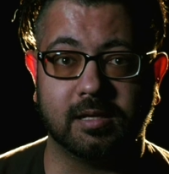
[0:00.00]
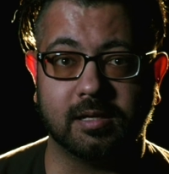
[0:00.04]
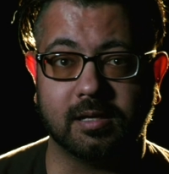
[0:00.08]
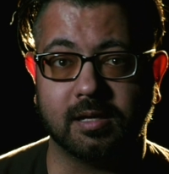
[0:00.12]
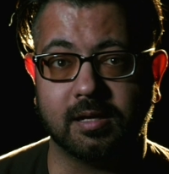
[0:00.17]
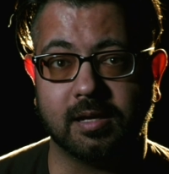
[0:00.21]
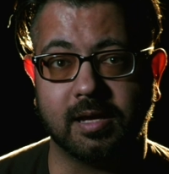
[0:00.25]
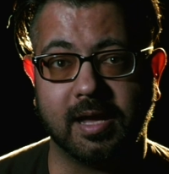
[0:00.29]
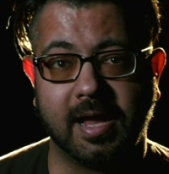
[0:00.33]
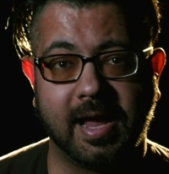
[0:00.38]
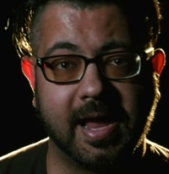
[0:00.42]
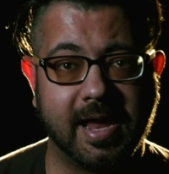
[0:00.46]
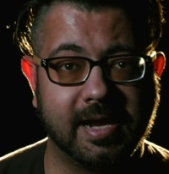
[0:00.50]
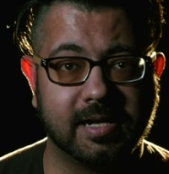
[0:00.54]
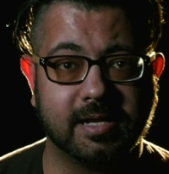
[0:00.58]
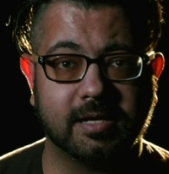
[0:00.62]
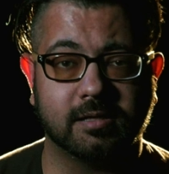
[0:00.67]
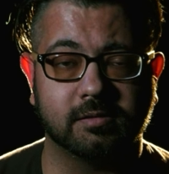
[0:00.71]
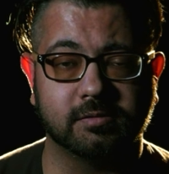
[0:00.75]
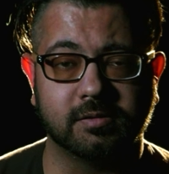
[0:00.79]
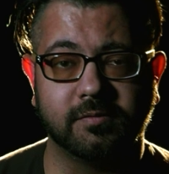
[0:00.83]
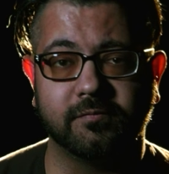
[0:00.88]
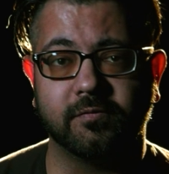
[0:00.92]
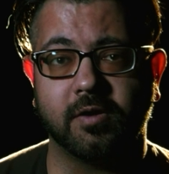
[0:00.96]

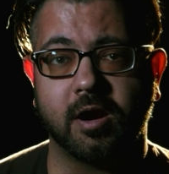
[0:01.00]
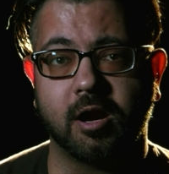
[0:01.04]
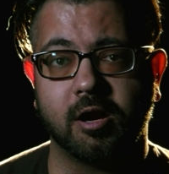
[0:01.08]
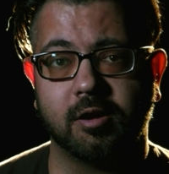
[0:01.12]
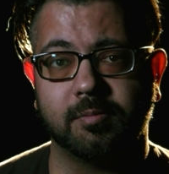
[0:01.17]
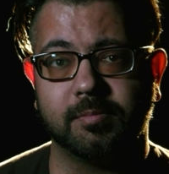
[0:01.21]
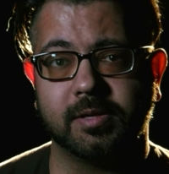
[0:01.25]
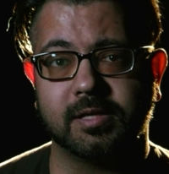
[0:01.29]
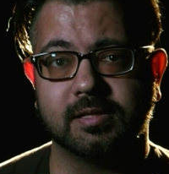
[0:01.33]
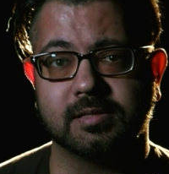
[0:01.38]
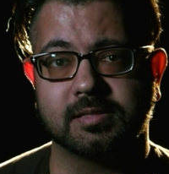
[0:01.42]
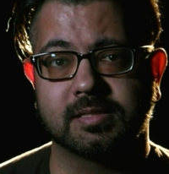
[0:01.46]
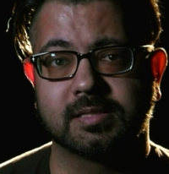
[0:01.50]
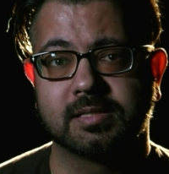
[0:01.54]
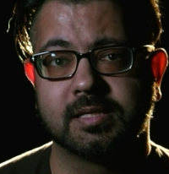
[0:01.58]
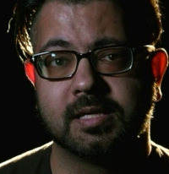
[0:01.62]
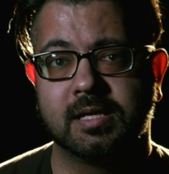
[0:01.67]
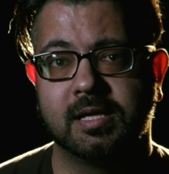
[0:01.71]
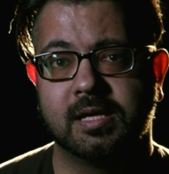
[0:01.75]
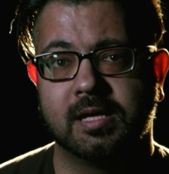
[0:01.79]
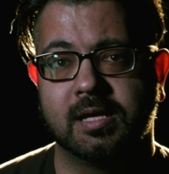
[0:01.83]
handheld environments,